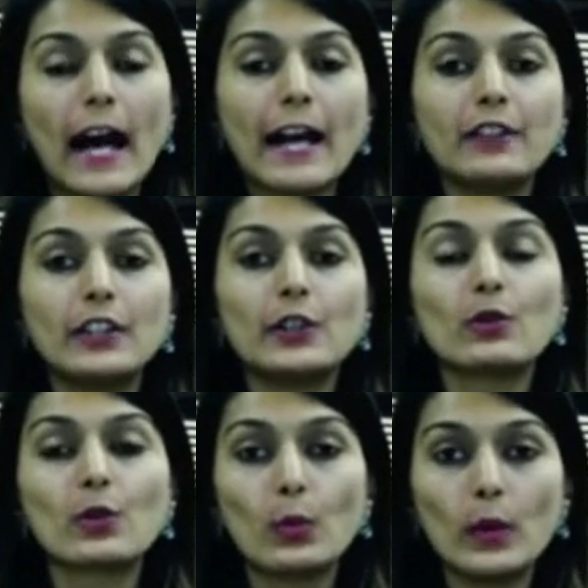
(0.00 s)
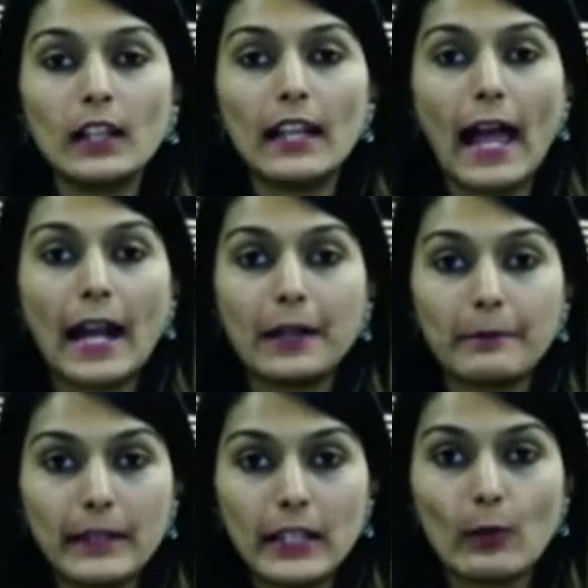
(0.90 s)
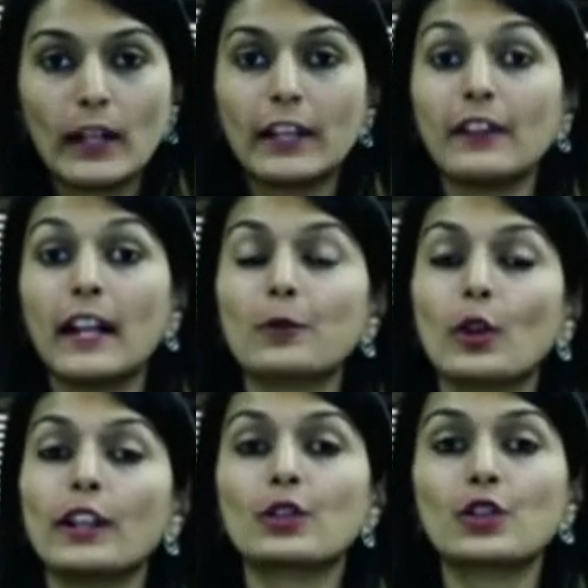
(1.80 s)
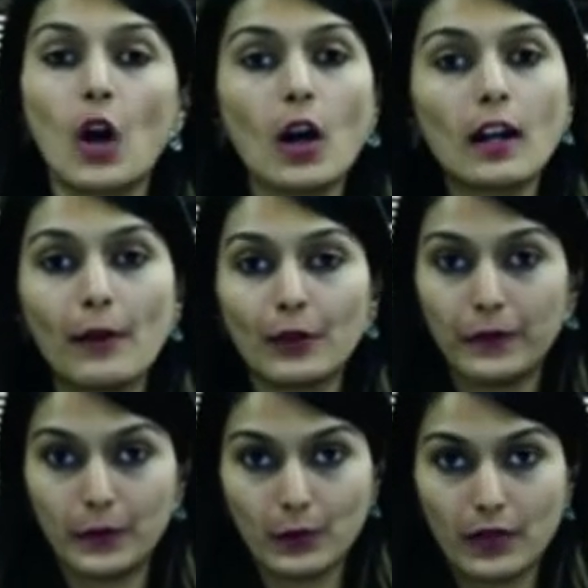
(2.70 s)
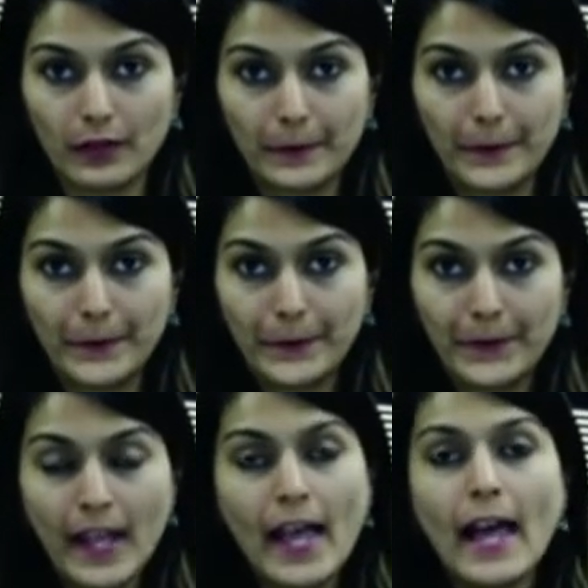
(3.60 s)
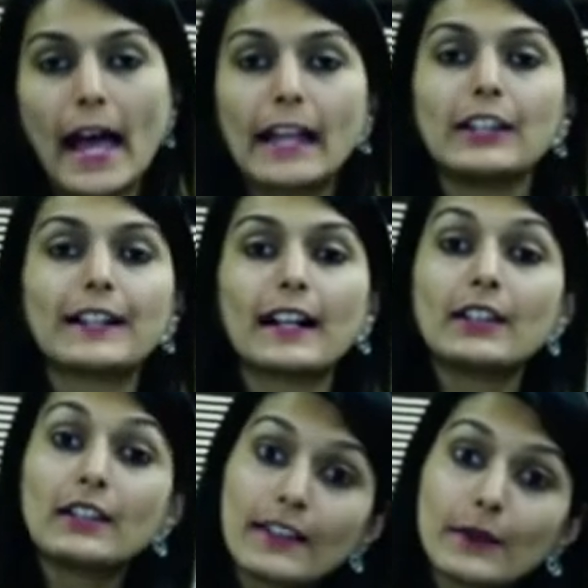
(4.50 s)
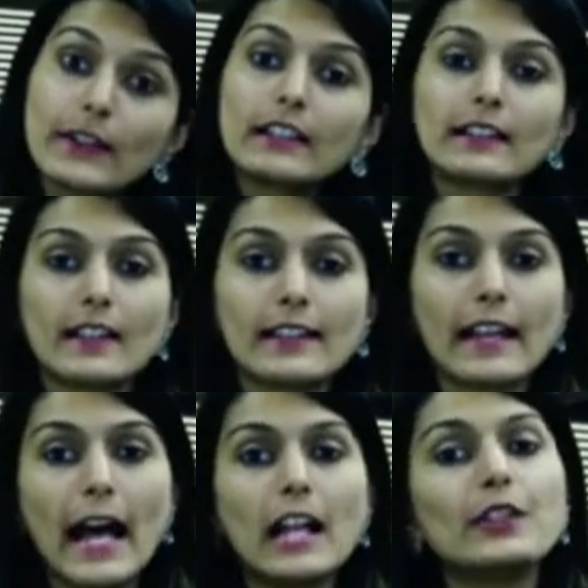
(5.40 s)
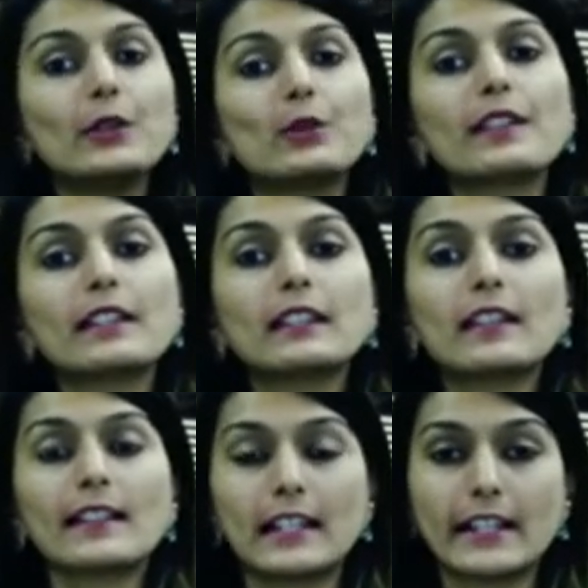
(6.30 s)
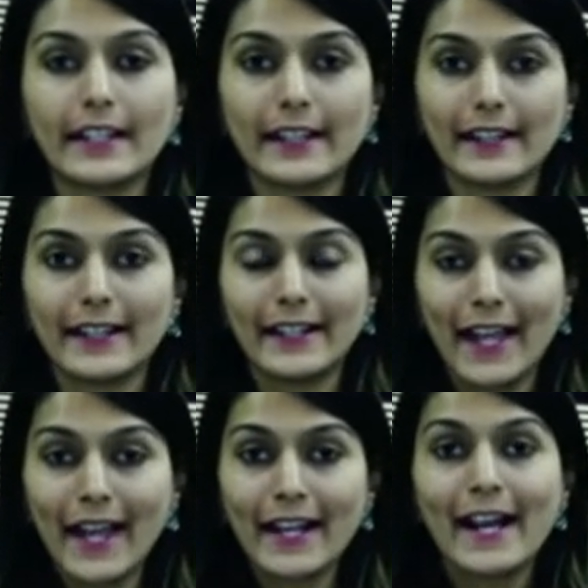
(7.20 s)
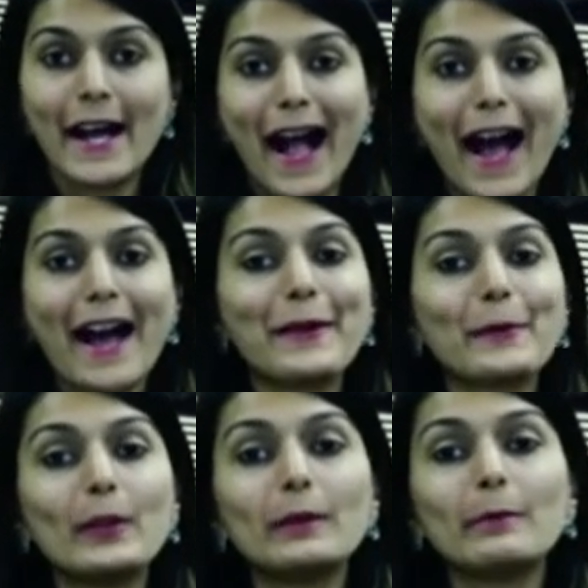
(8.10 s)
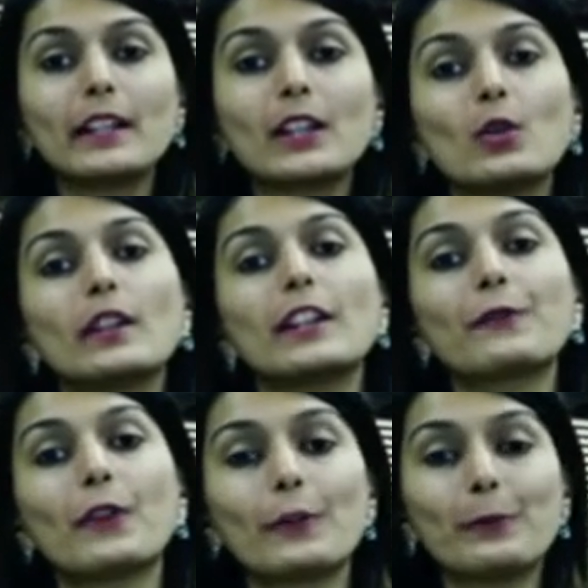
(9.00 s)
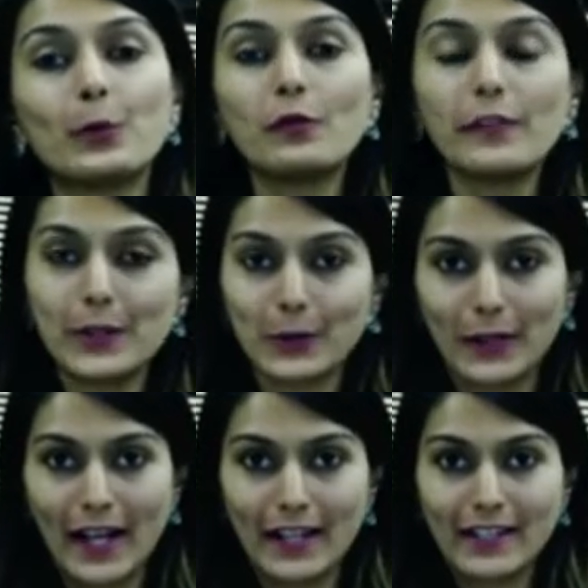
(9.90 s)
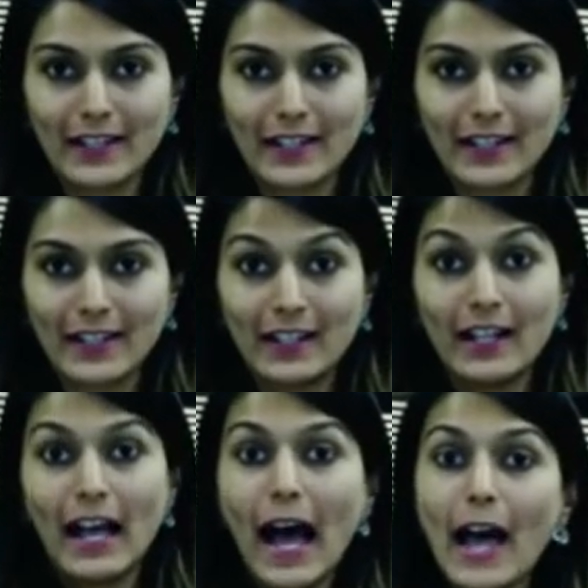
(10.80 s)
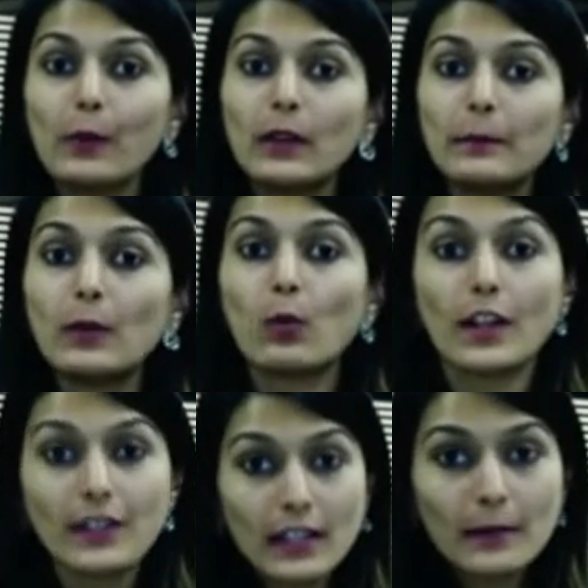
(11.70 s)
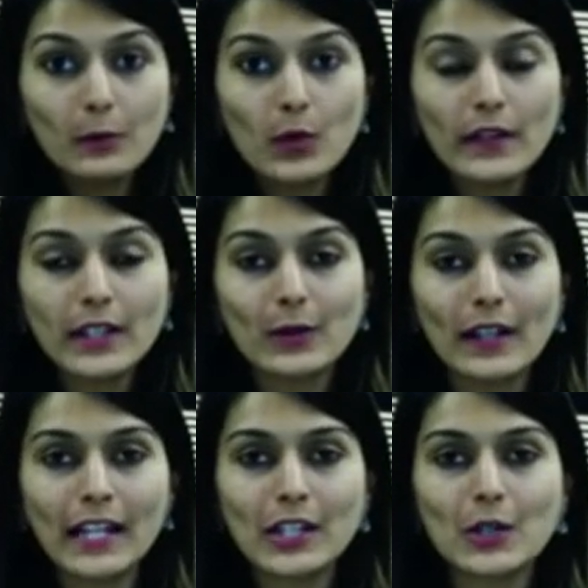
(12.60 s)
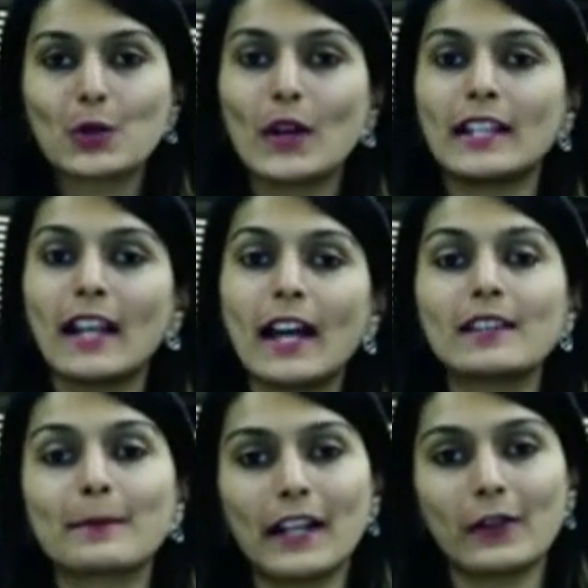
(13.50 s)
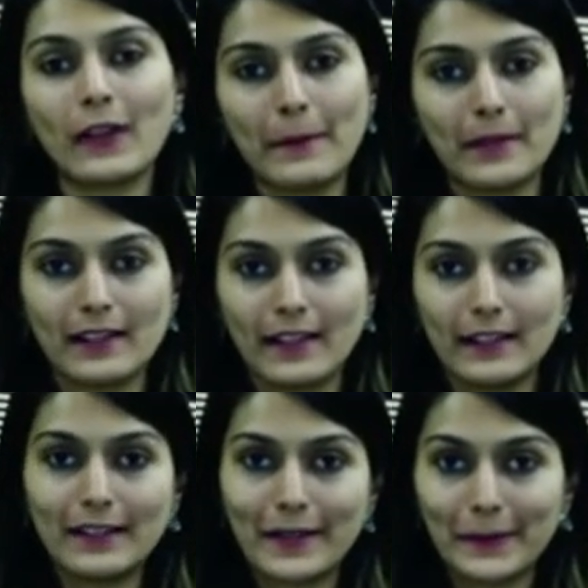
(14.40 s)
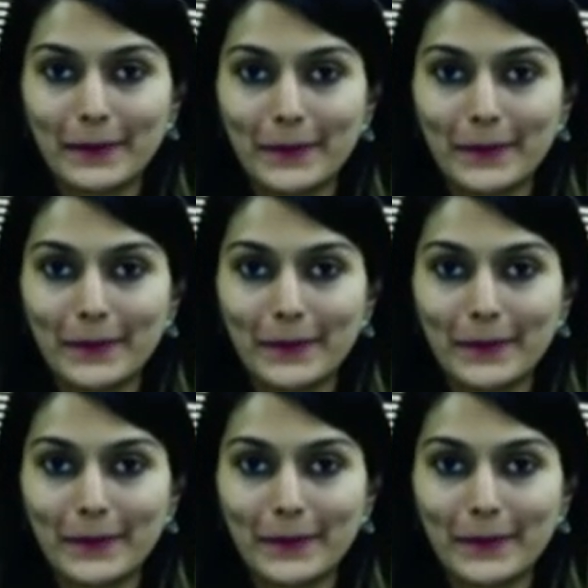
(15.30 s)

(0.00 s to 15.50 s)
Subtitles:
will use will and be whenever I am going to talk about future. And considering this, I'll use it in the sentences like I will be going for a movie tonight. I will be watching a movie tonight to enhance my grammar skills.